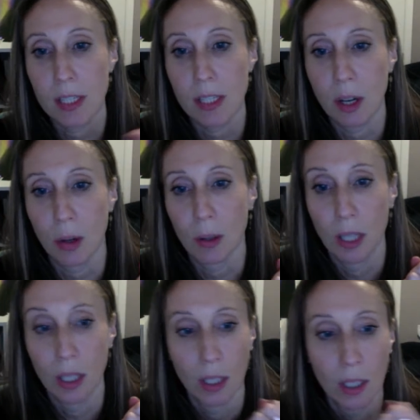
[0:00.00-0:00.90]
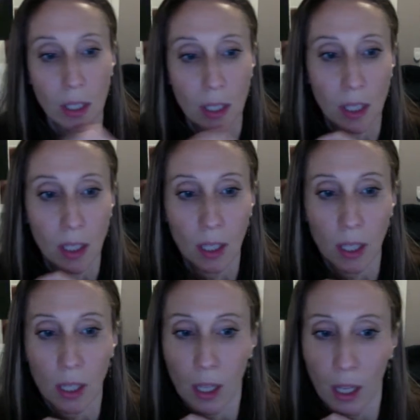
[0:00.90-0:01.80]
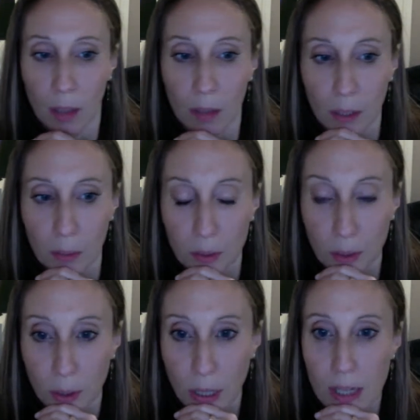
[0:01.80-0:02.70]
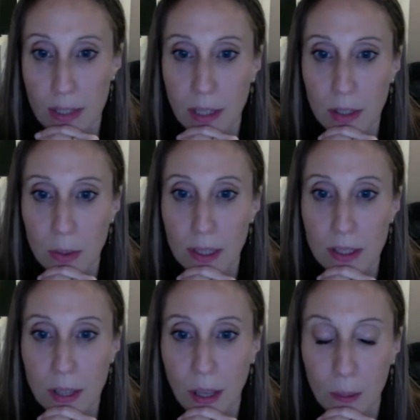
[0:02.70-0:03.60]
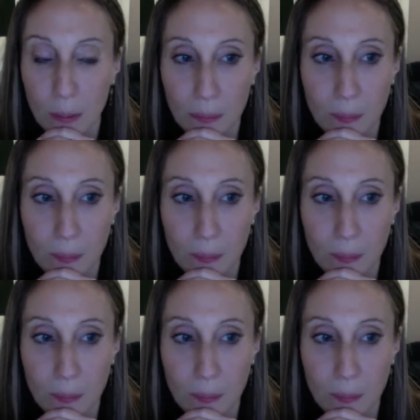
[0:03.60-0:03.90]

So I'm going to see you guys next Wednesday.